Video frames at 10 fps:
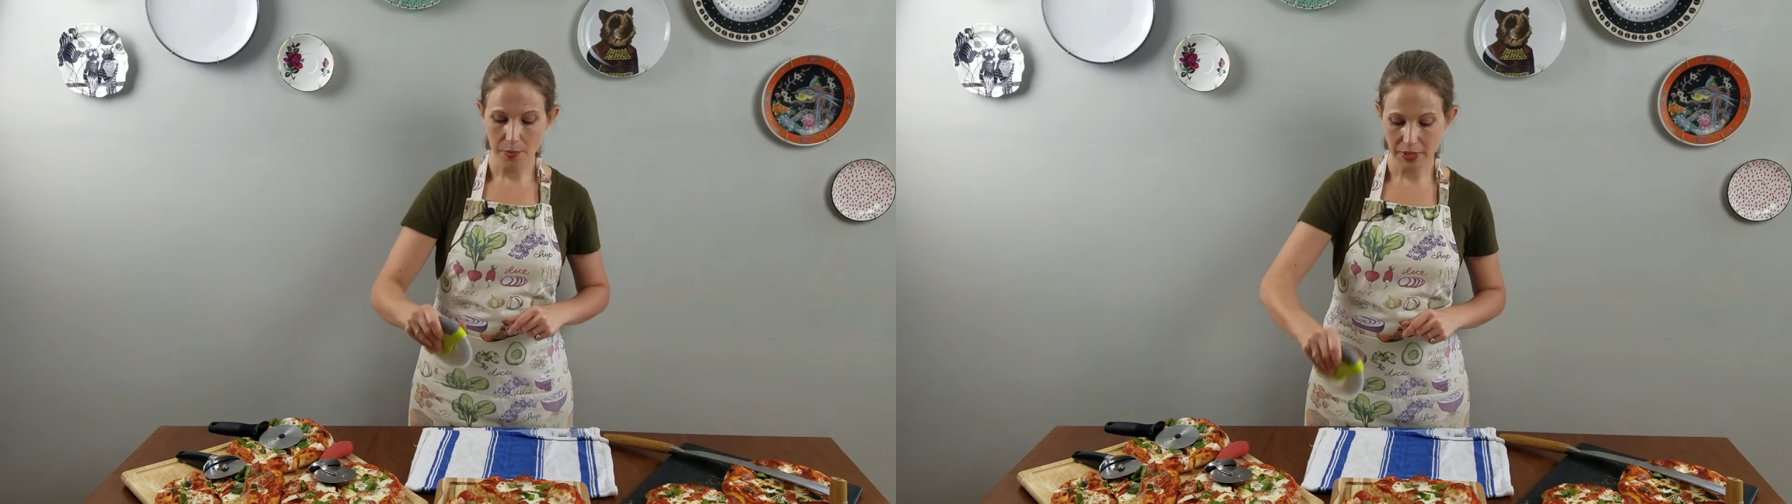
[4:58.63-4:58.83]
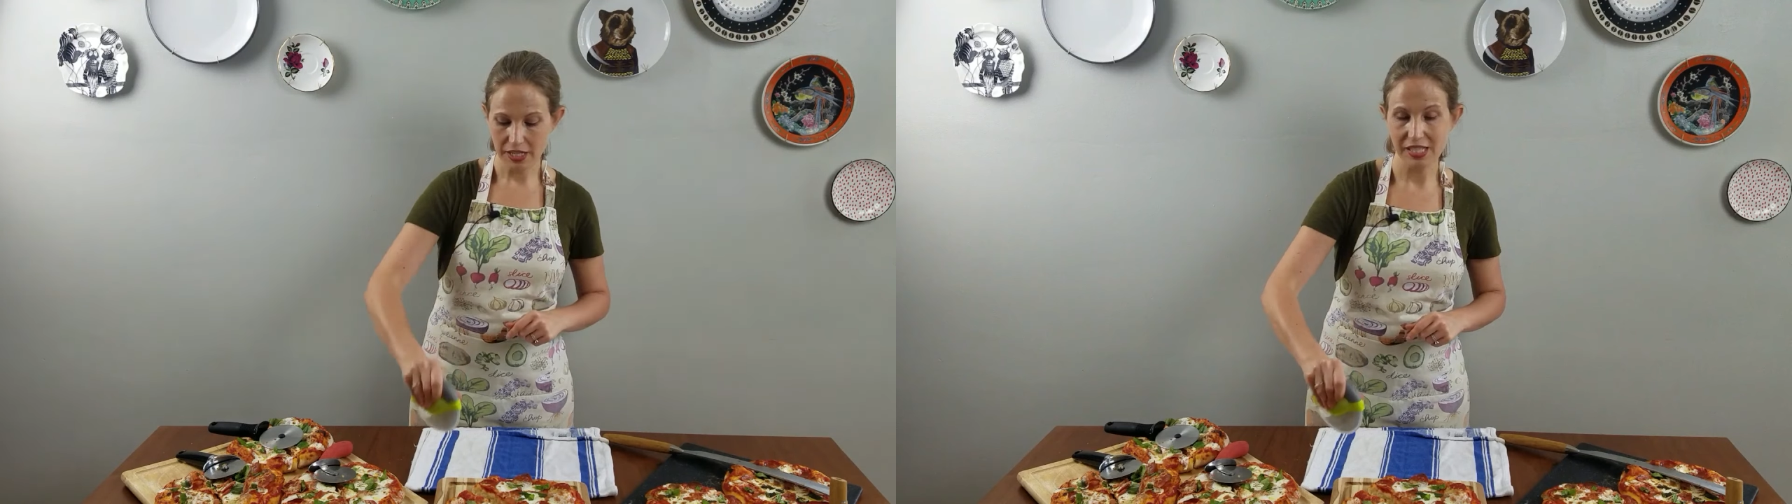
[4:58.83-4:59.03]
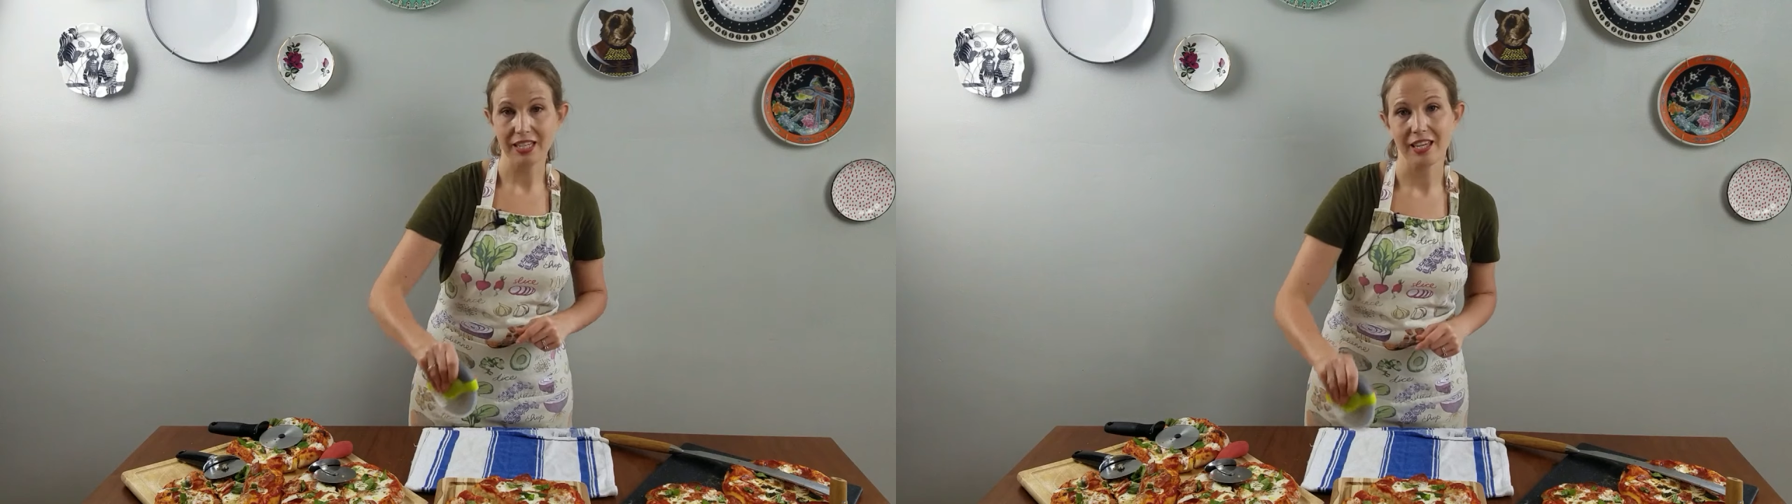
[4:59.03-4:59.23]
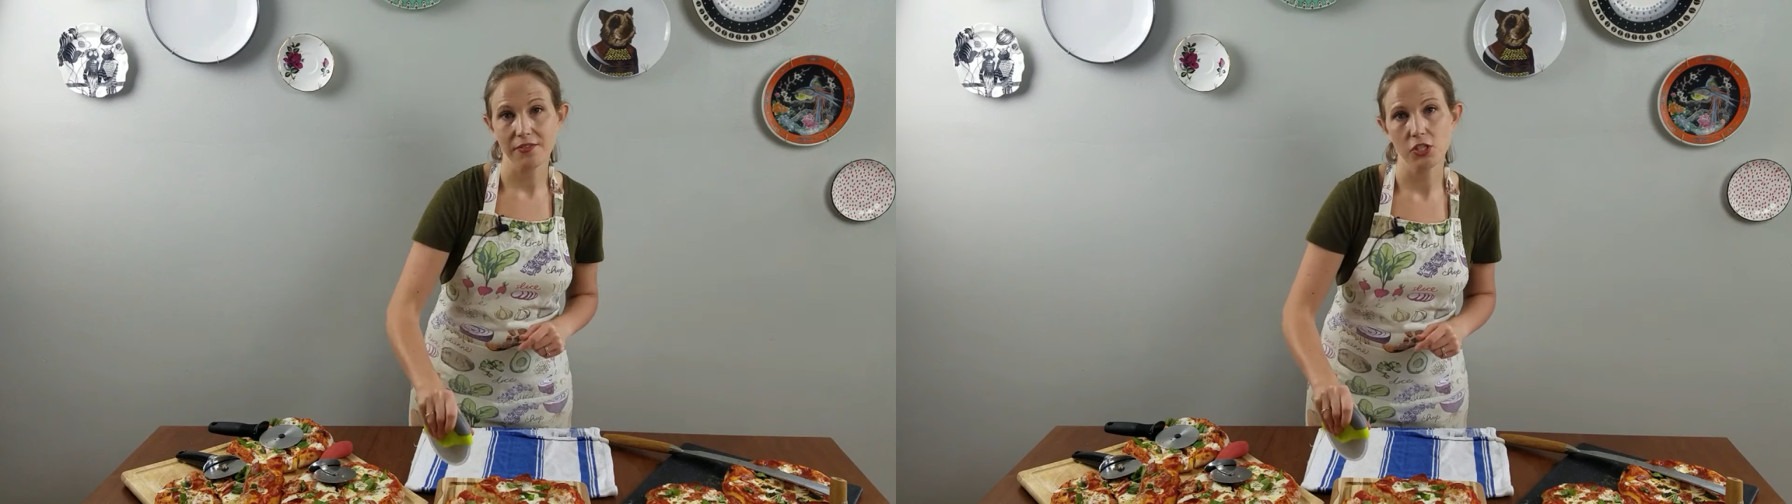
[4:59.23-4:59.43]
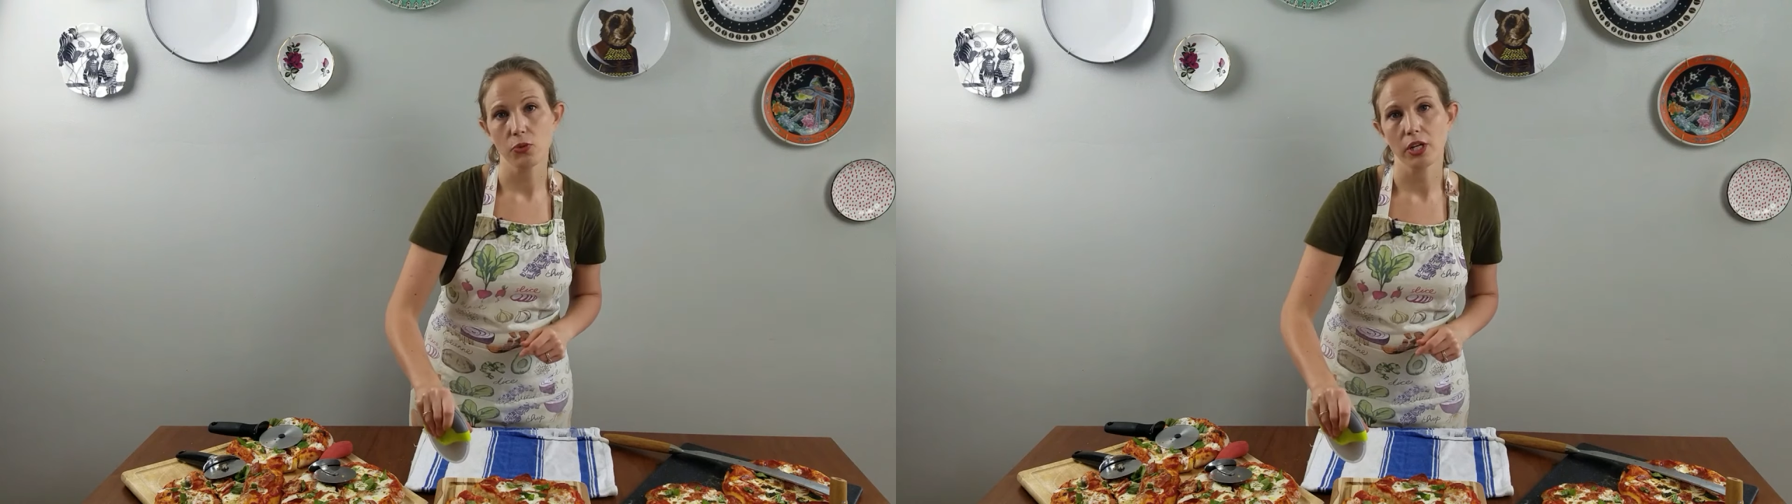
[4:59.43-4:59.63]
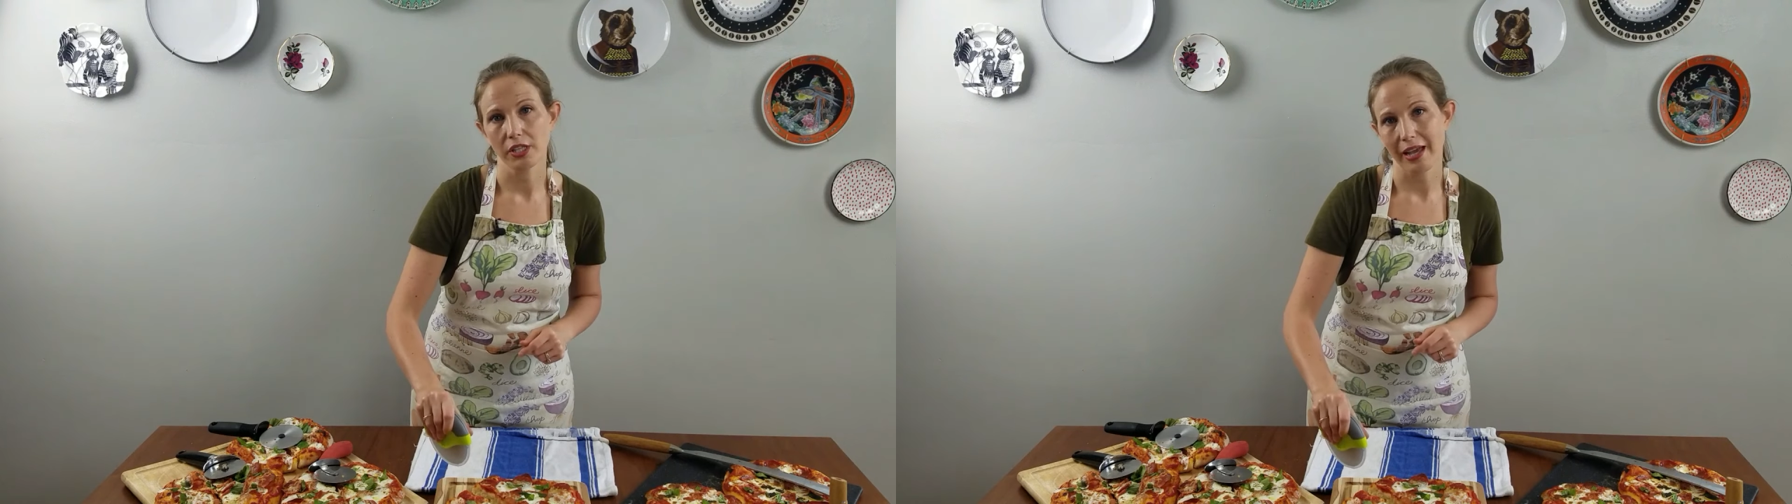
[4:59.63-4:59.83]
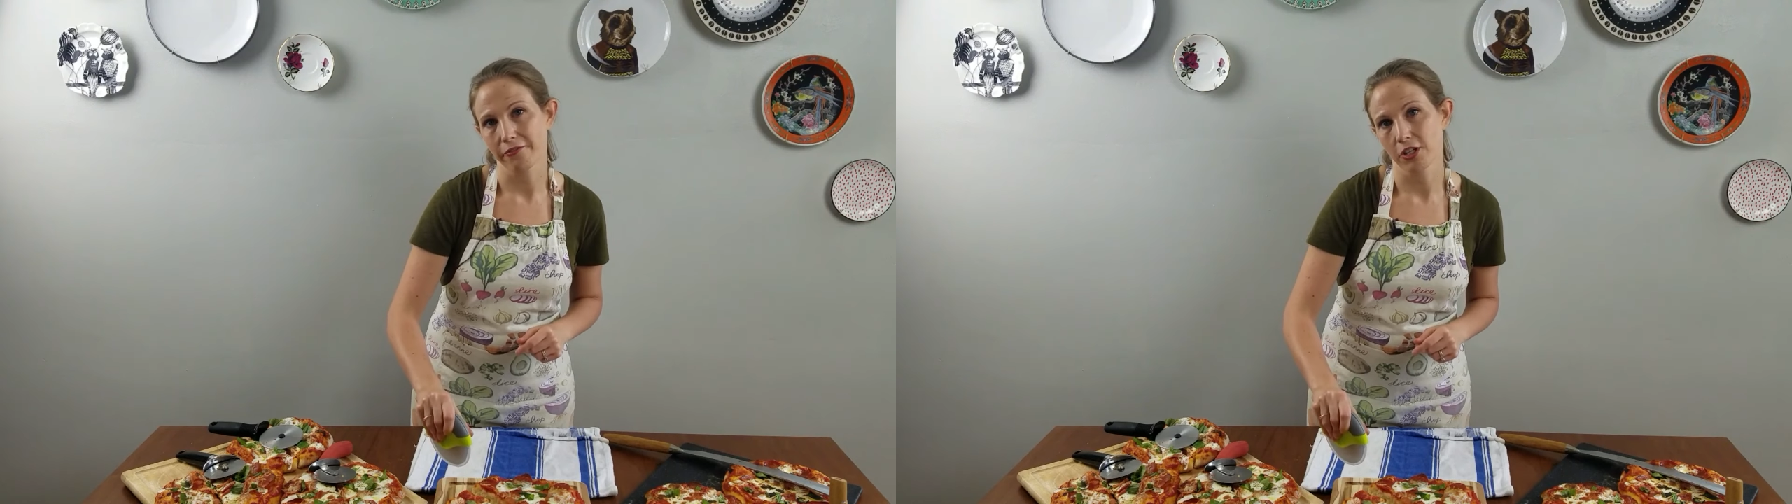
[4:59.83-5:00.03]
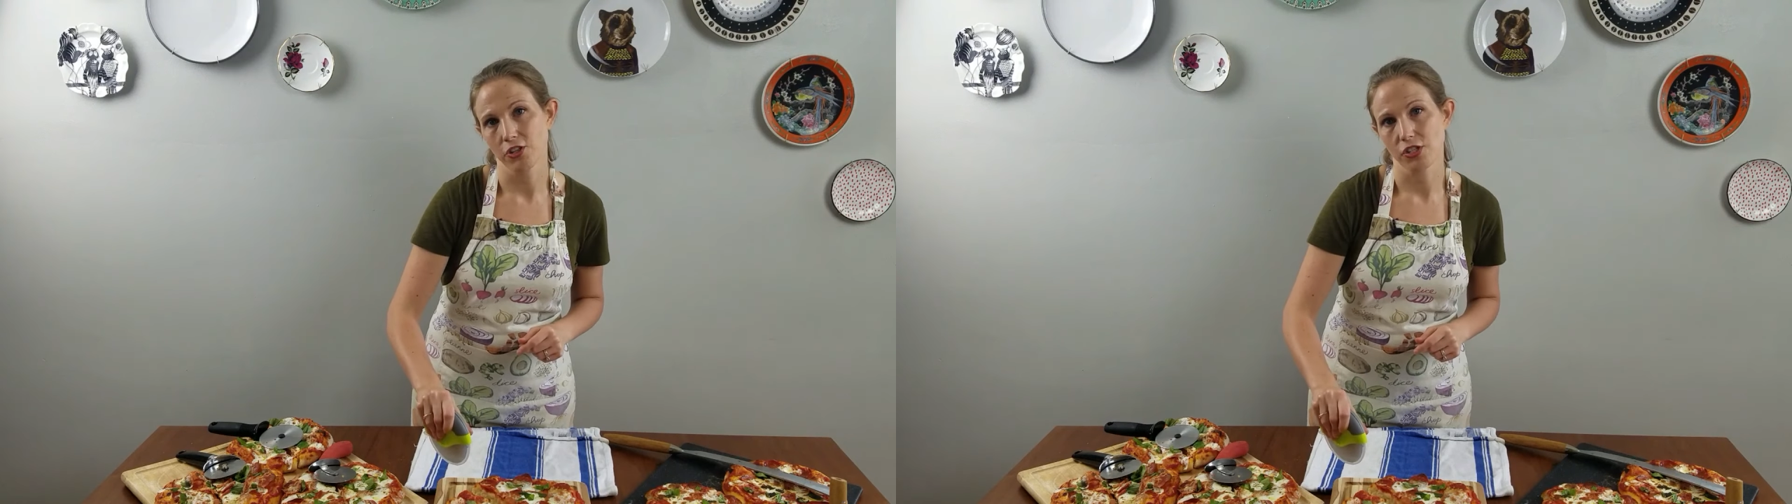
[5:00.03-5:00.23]
because it gives you a
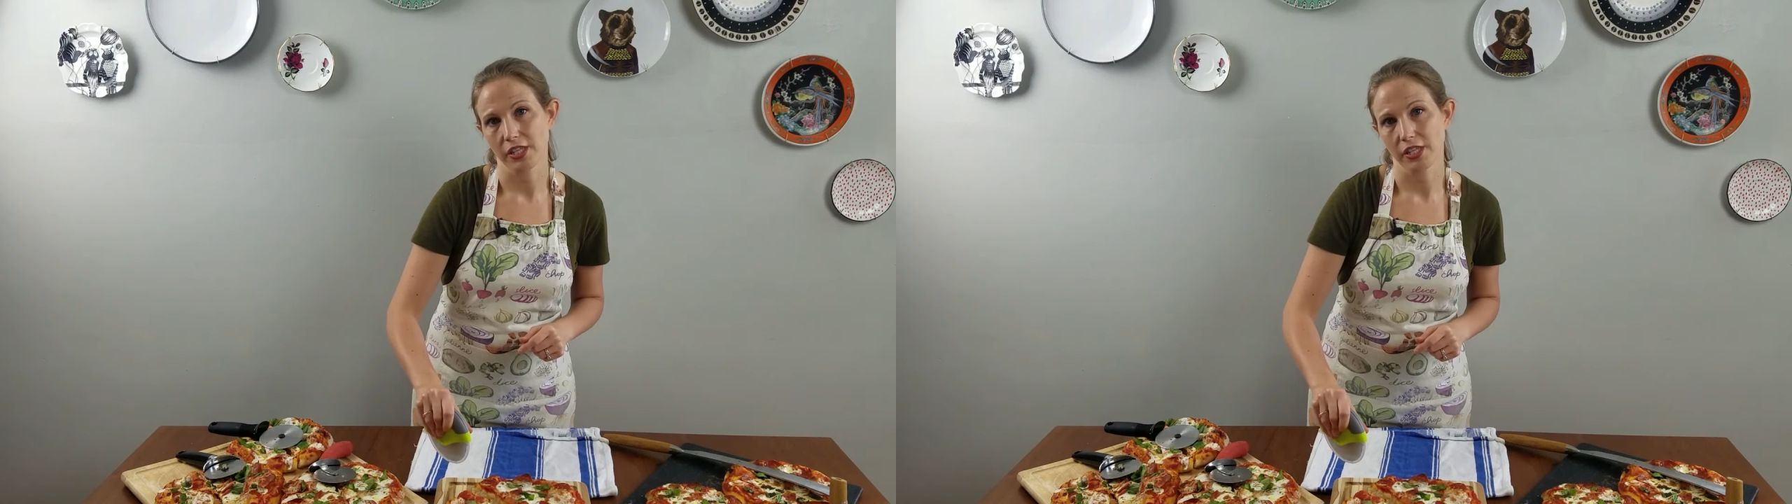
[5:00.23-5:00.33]
leverage